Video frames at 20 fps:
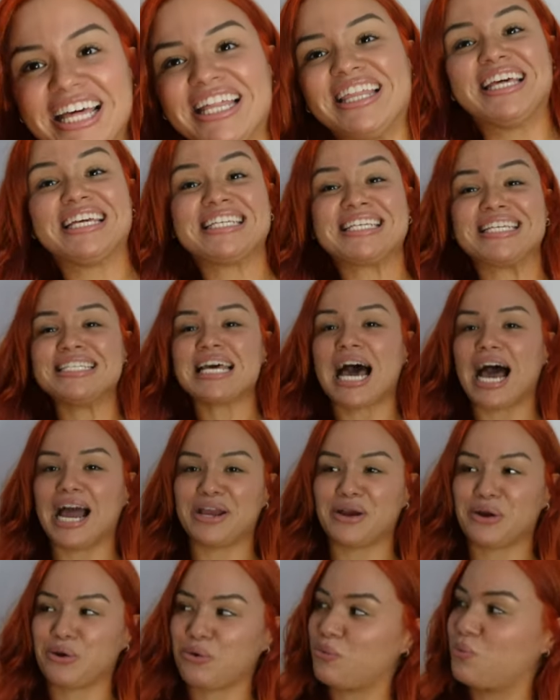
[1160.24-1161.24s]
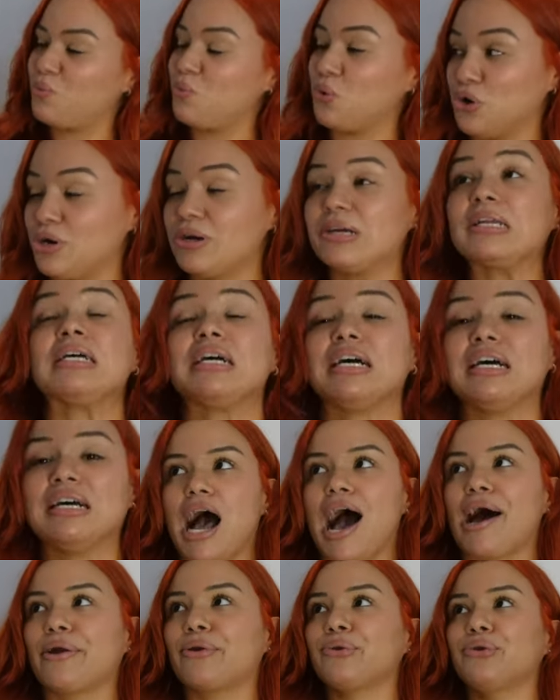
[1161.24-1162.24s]
This entire word,
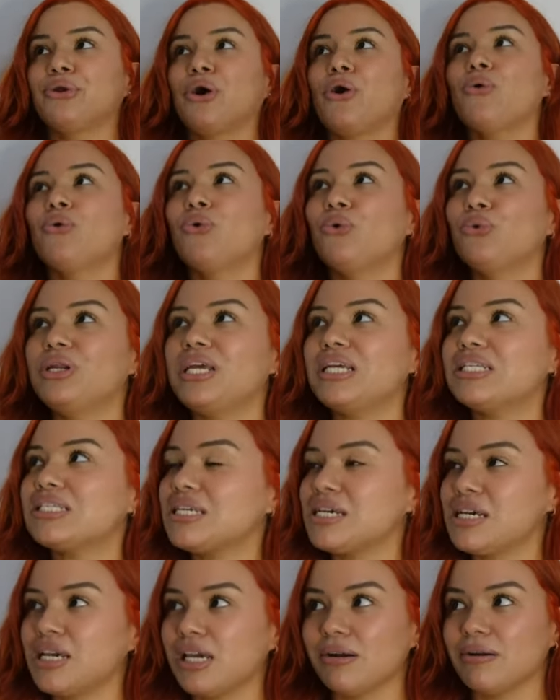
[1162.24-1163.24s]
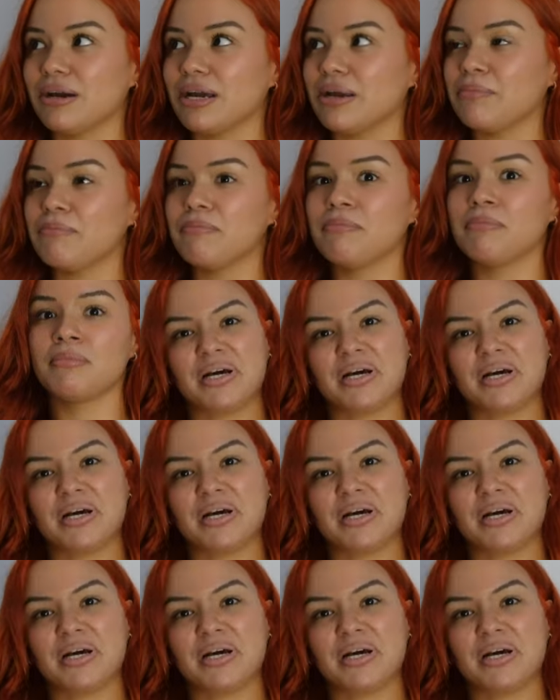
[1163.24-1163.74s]
I don't know who needs to hear it,